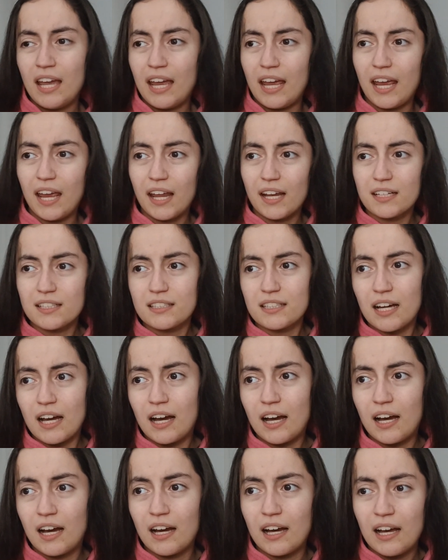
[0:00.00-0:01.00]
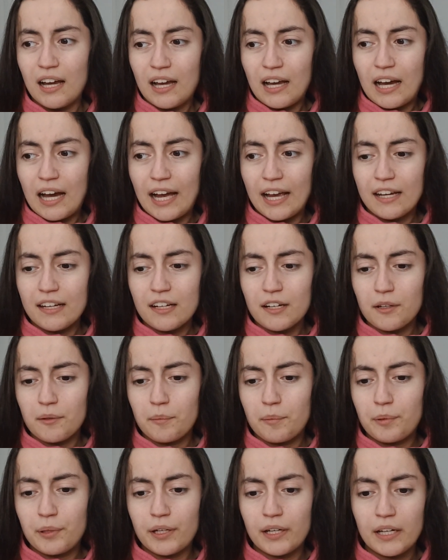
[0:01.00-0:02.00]
And I ended
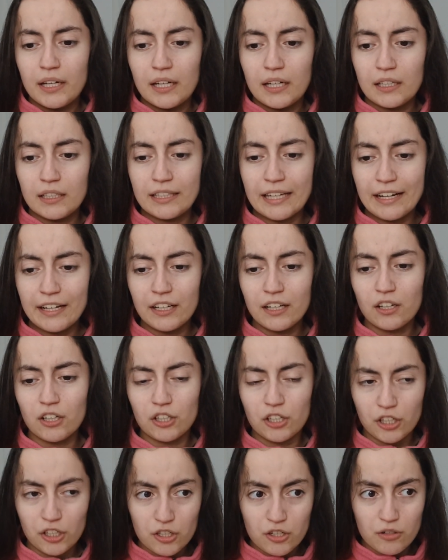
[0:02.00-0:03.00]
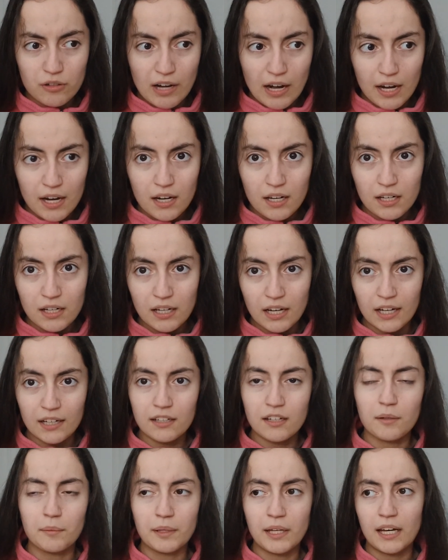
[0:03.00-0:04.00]
up getting a good grade. I
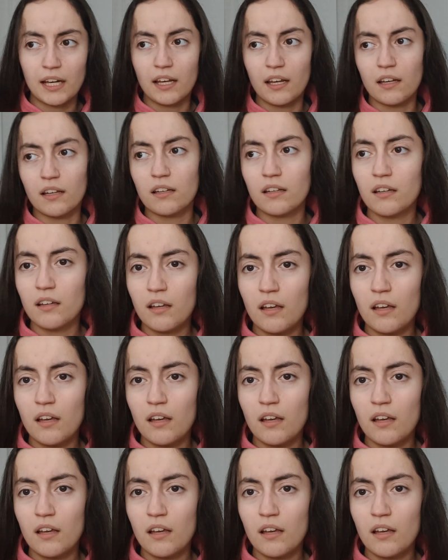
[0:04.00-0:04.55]
ended up getting